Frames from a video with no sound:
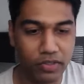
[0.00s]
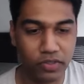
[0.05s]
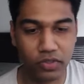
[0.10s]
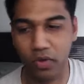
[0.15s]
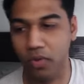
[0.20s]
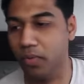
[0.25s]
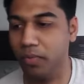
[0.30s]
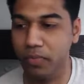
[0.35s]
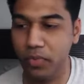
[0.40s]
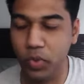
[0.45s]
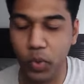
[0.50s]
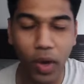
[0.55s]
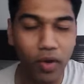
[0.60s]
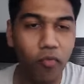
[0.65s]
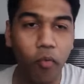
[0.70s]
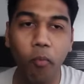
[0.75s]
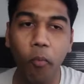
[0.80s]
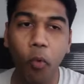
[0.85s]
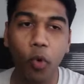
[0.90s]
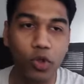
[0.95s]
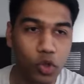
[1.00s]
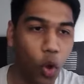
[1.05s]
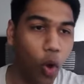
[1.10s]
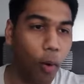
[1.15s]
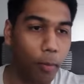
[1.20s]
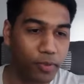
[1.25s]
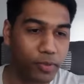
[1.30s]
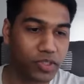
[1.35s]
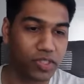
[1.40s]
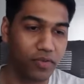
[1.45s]
So you have both the
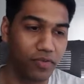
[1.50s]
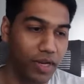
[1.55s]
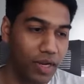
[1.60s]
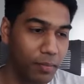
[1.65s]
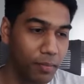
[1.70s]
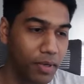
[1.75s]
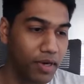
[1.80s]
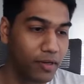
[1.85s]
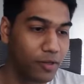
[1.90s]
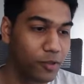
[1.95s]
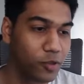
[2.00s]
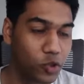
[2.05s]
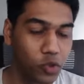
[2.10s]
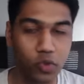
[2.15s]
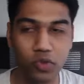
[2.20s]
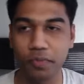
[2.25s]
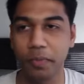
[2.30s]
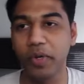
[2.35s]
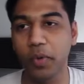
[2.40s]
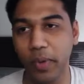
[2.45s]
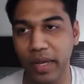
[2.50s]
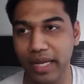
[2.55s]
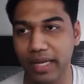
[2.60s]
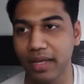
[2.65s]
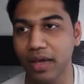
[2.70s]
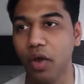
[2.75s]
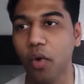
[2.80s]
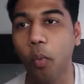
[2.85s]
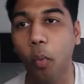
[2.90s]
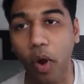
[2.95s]
options available to choose between
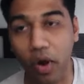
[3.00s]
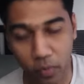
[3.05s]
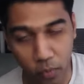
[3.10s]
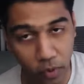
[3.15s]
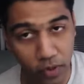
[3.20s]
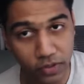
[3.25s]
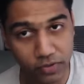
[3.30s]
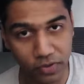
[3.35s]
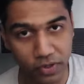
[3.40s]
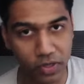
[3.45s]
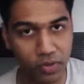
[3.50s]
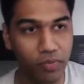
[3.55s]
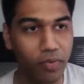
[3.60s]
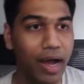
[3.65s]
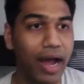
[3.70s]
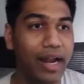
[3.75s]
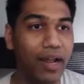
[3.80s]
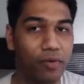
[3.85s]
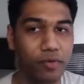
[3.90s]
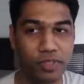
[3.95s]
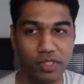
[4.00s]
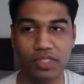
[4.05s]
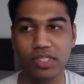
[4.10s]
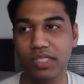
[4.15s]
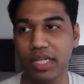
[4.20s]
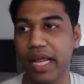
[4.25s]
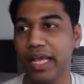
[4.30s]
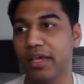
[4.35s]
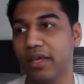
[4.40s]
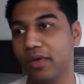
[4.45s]
what works for you. And I would
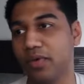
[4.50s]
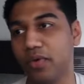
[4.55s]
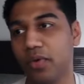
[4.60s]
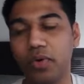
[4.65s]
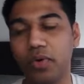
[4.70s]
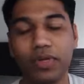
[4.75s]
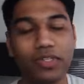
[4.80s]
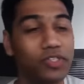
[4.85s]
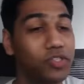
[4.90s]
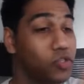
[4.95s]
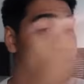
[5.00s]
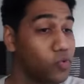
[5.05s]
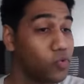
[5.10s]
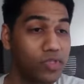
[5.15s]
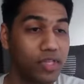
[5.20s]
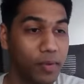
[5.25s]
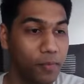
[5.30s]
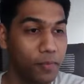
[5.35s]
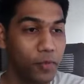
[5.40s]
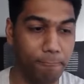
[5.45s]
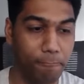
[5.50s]
suggest like, just use them.